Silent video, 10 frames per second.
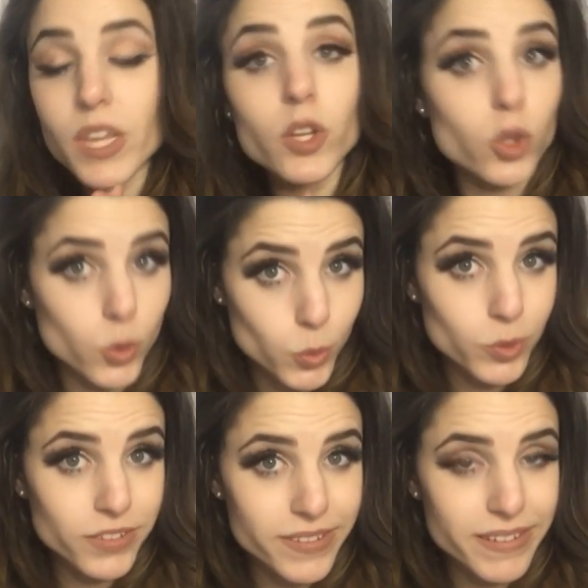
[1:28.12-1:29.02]

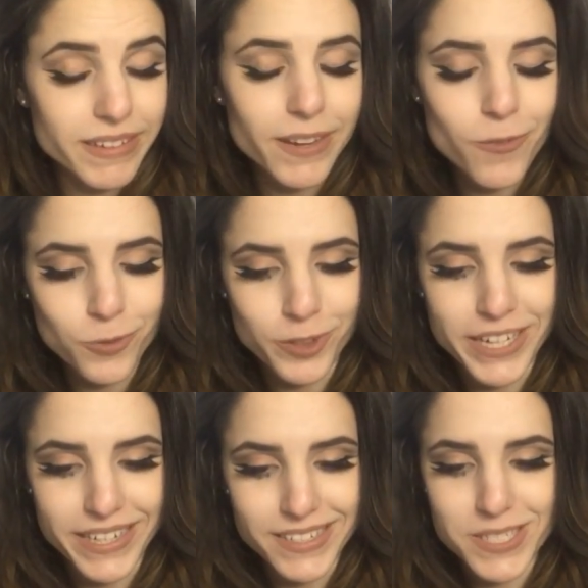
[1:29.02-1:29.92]
cruelty
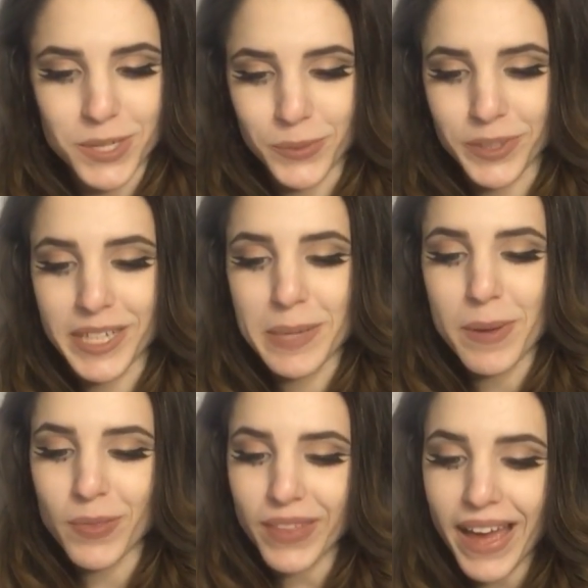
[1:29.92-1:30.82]
free, so don't worry
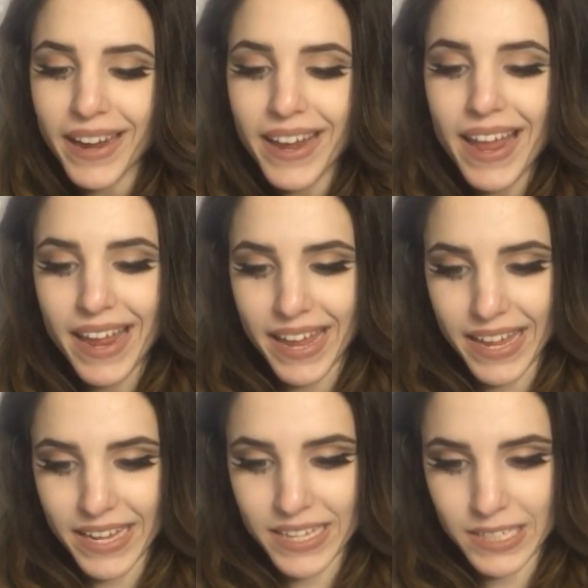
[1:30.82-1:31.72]
about that,
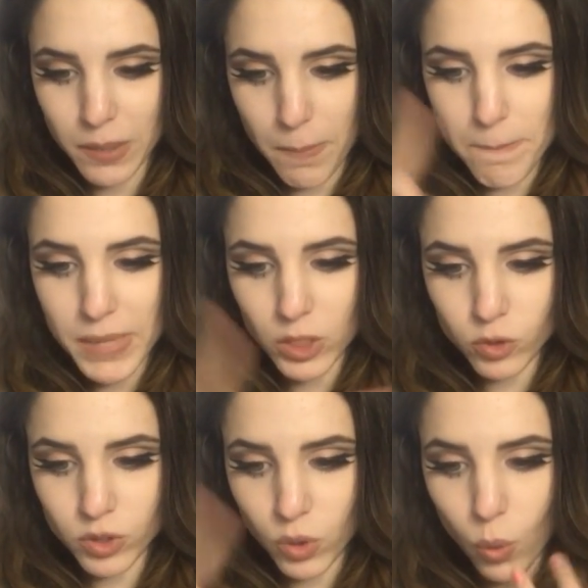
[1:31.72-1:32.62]
and
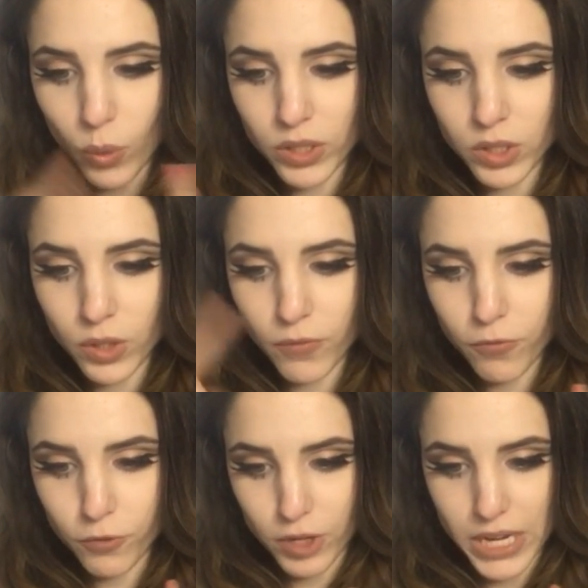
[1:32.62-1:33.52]
mineral oil
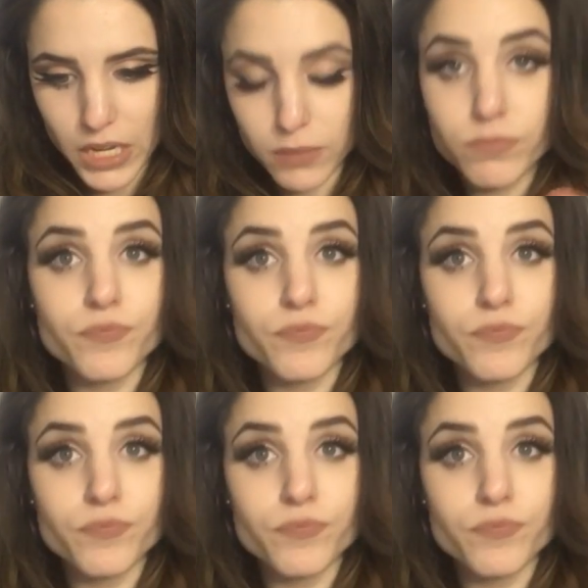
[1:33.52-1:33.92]
free.